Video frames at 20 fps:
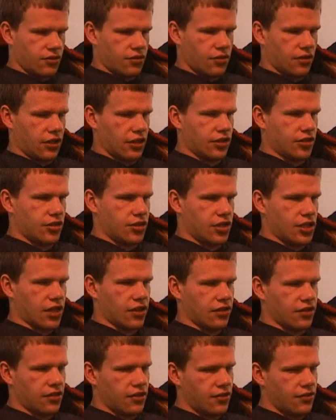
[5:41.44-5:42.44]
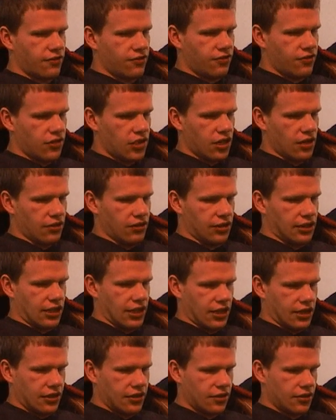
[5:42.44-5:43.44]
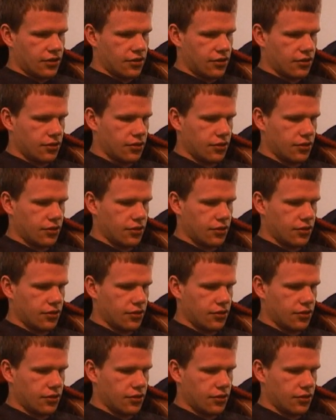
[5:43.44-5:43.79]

So let's check the video length.